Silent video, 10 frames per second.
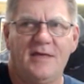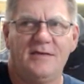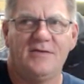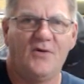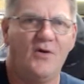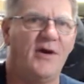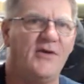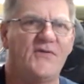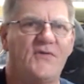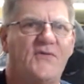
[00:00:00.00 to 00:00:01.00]
you've
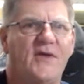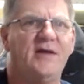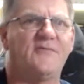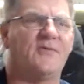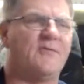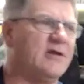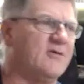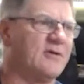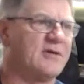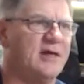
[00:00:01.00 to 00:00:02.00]
always seen it from when
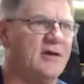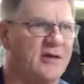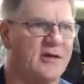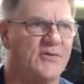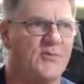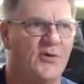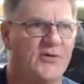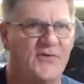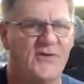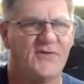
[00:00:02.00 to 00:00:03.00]
you were a kid. Like I was born
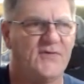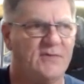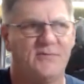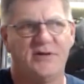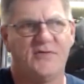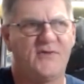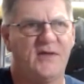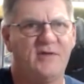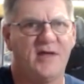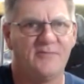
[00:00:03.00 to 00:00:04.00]
in '67, but in
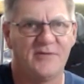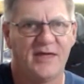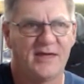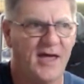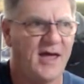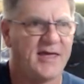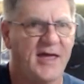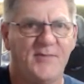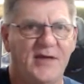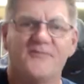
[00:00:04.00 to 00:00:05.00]
'78, when that car
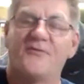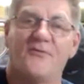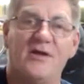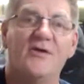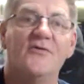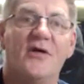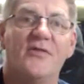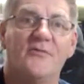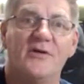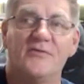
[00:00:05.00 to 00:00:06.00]
came out for real, like
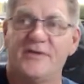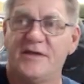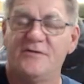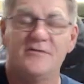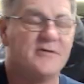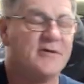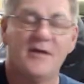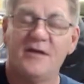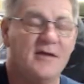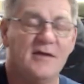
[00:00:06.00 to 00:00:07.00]
the real deal,
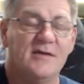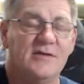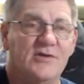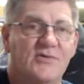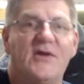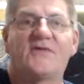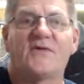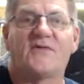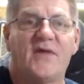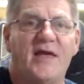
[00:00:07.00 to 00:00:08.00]
you were just
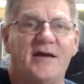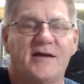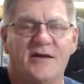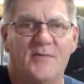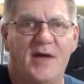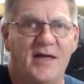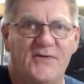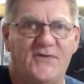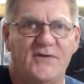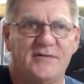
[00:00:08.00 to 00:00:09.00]
astounded and
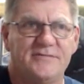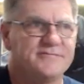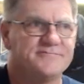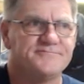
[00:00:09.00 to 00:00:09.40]
amazed. And